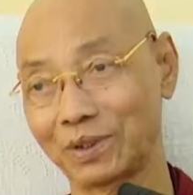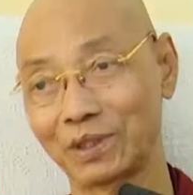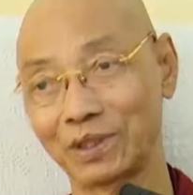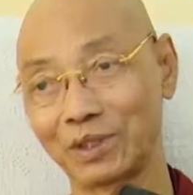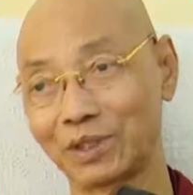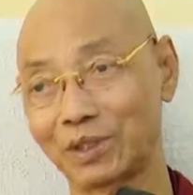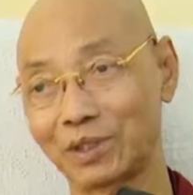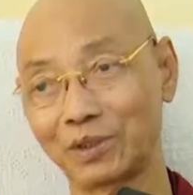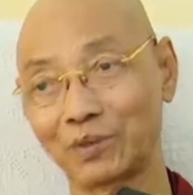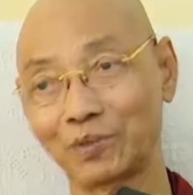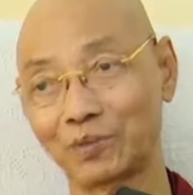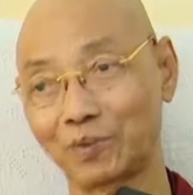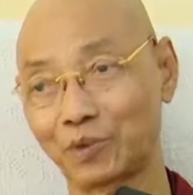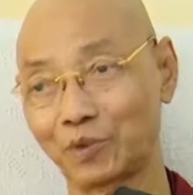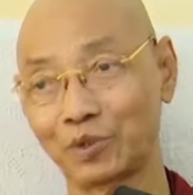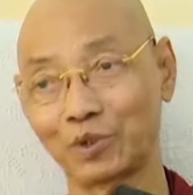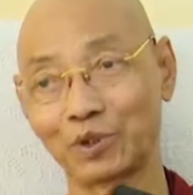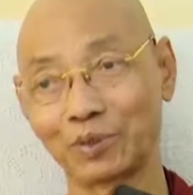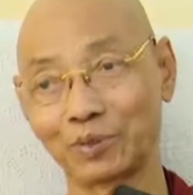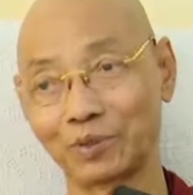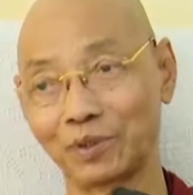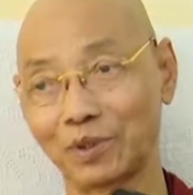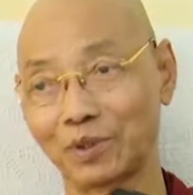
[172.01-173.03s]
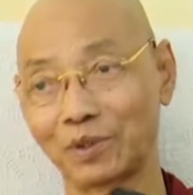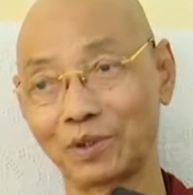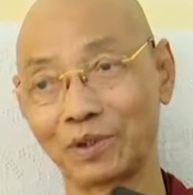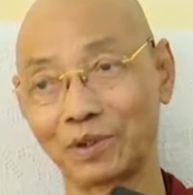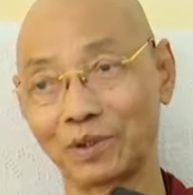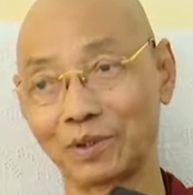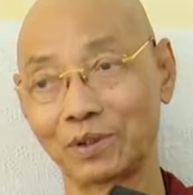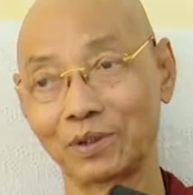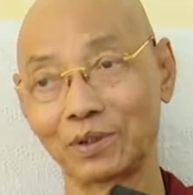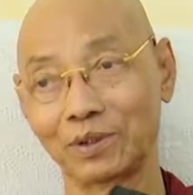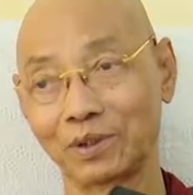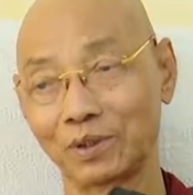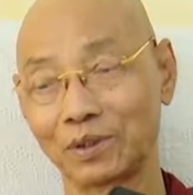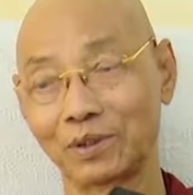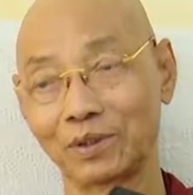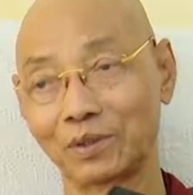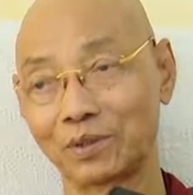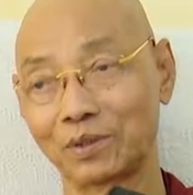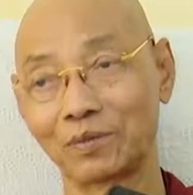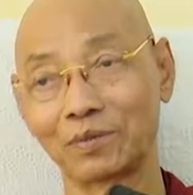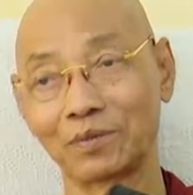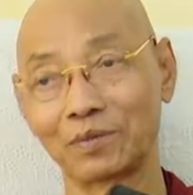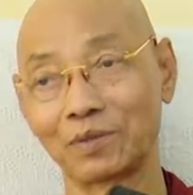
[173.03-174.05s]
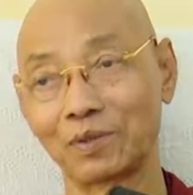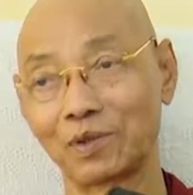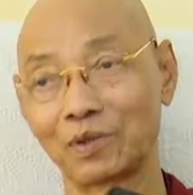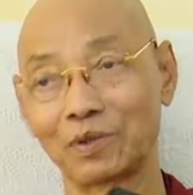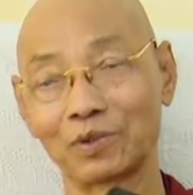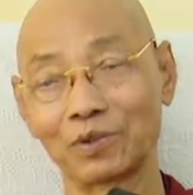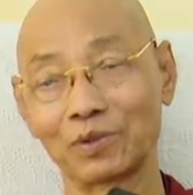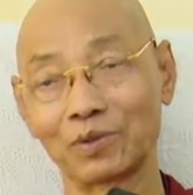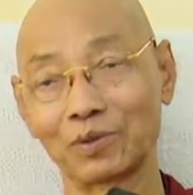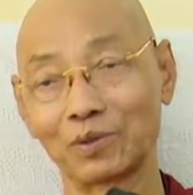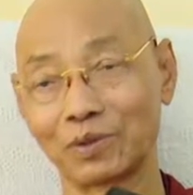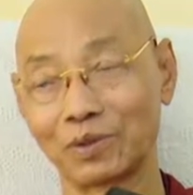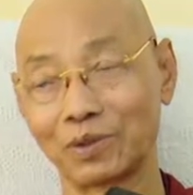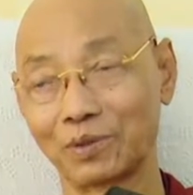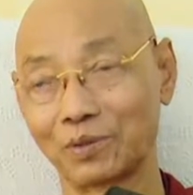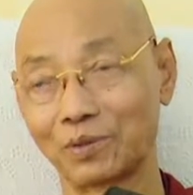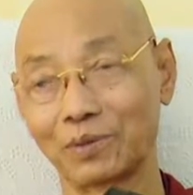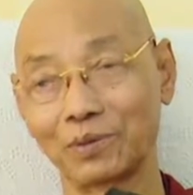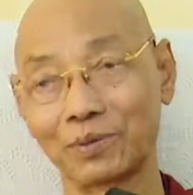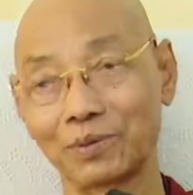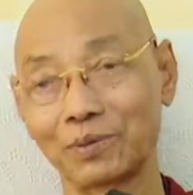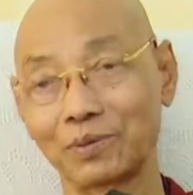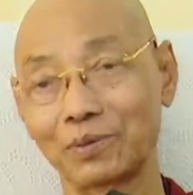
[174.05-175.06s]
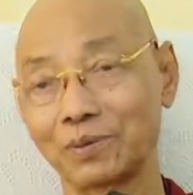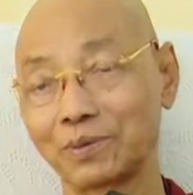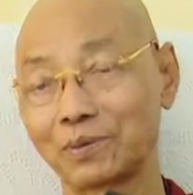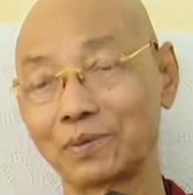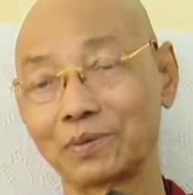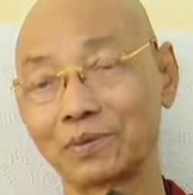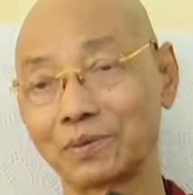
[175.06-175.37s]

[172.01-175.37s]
is possible for those who